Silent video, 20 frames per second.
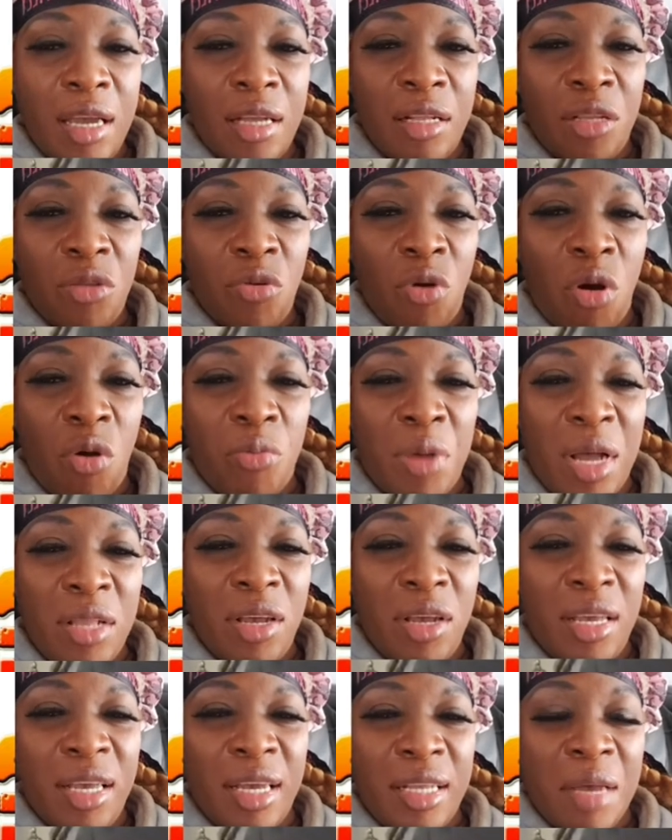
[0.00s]
you don't know, I
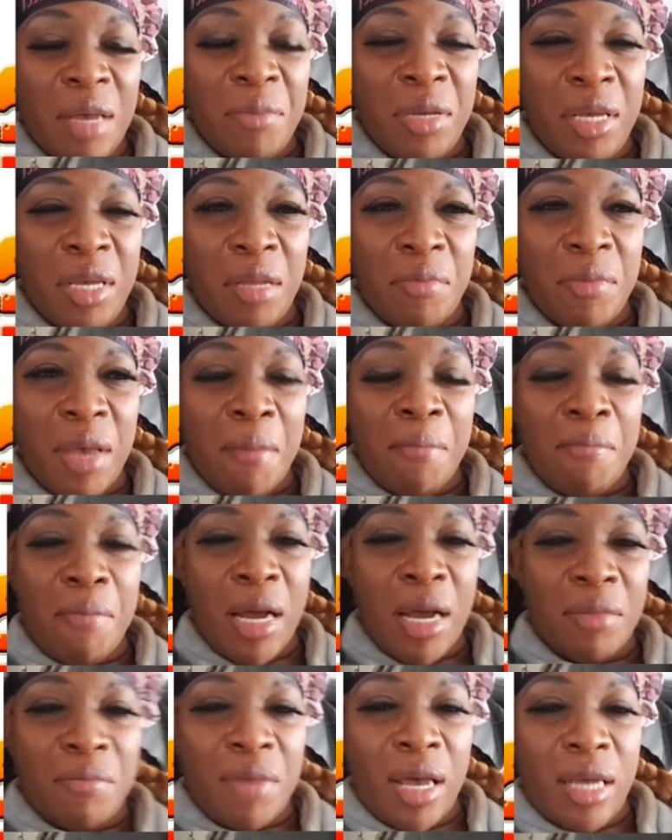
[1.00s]
don't eat them, eat me. A
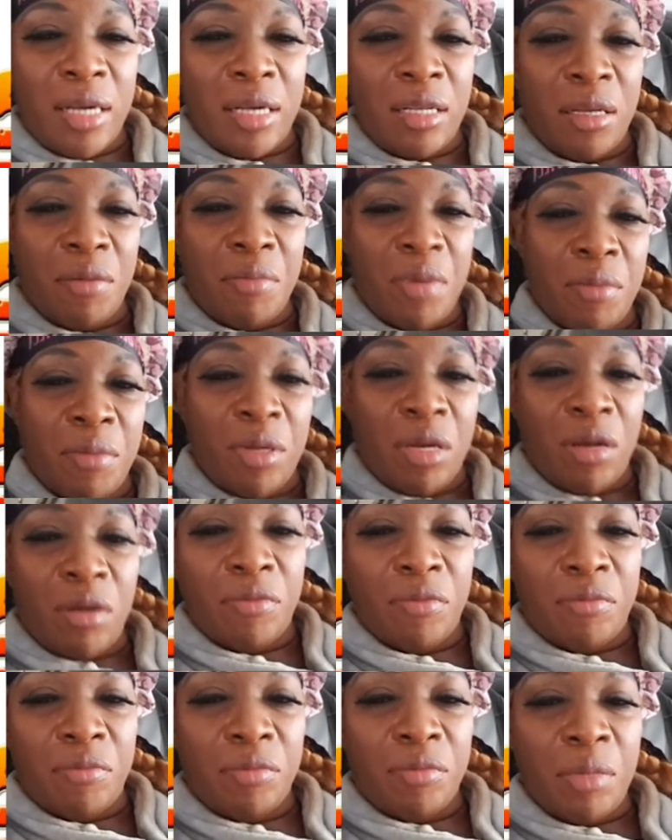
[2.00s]
bad man and a baby
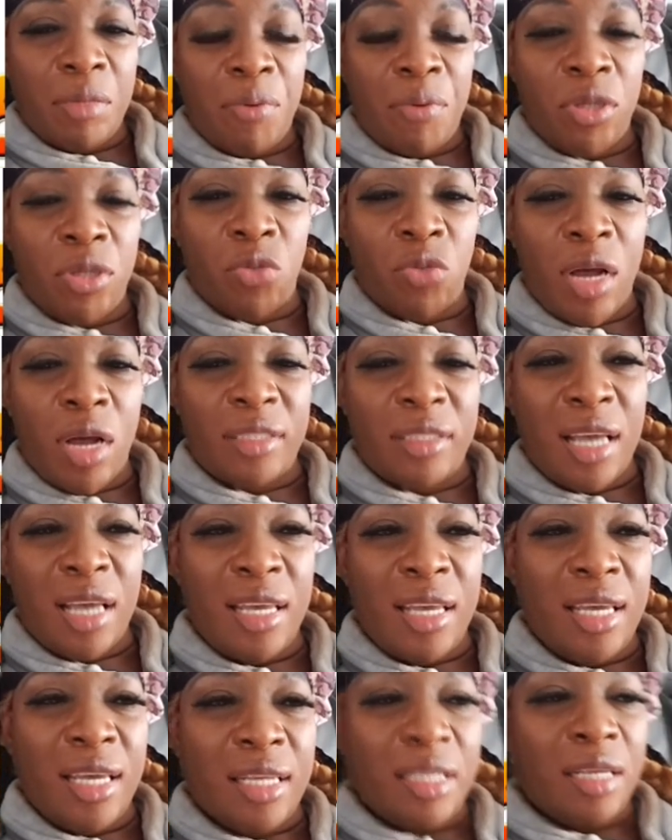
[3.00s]
love. The person was
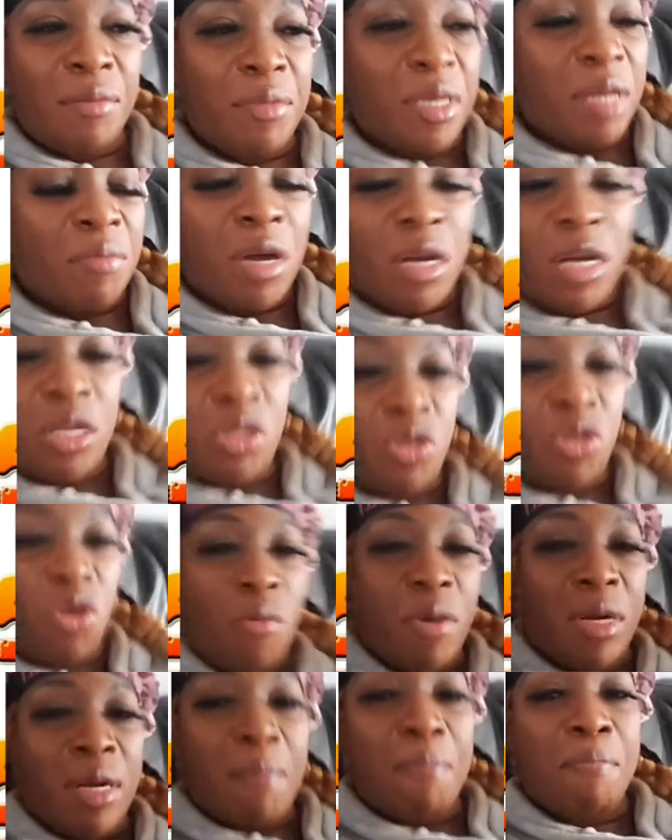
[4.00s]
to eat them, eat me, because
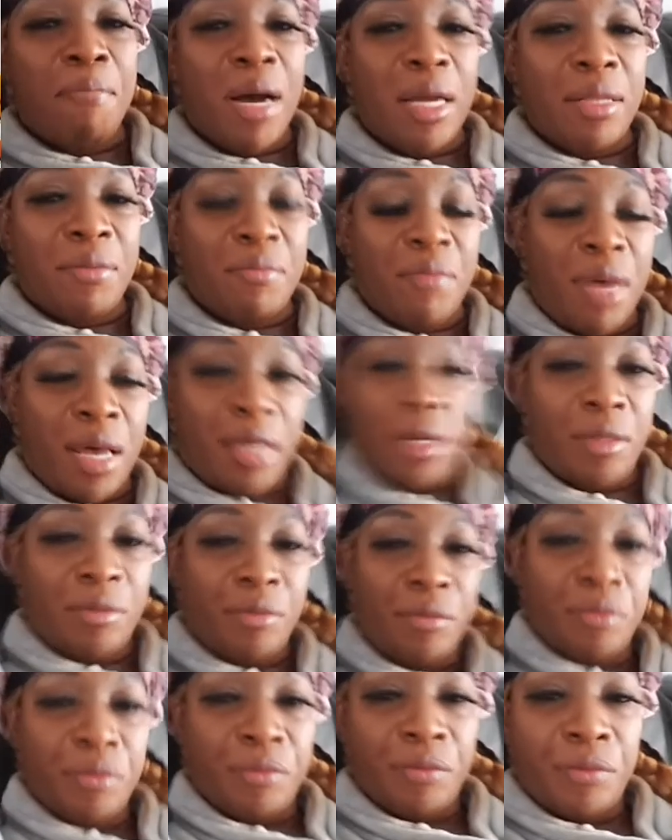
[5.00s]
no man a bad man. Man,